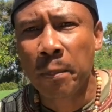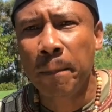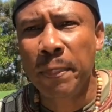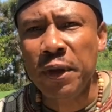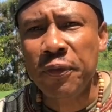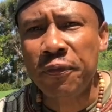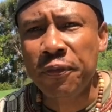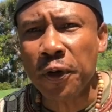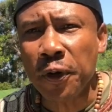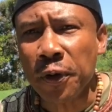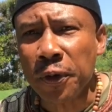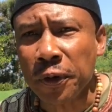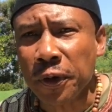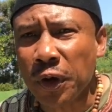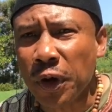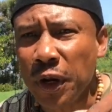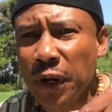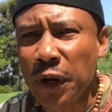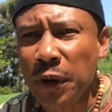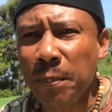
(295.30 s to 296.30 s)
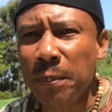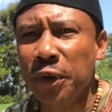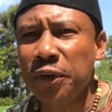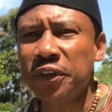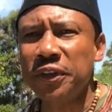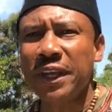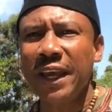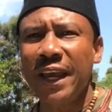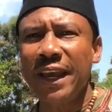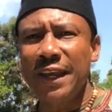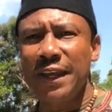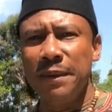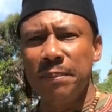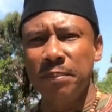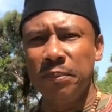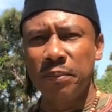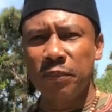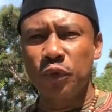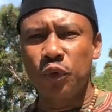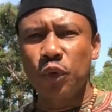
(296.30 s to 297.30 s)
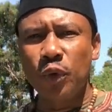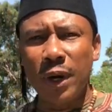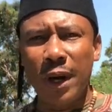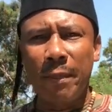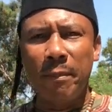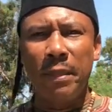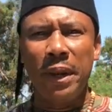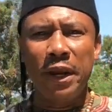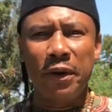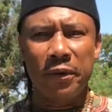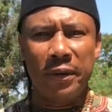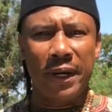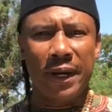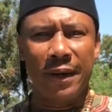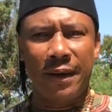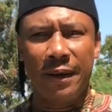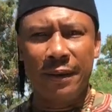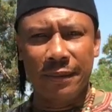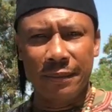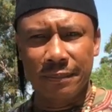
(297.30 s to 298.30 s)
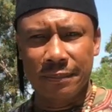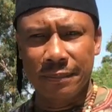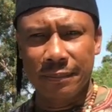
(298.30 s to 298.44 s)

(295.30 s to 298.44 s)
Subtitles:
Before Columbus came to America,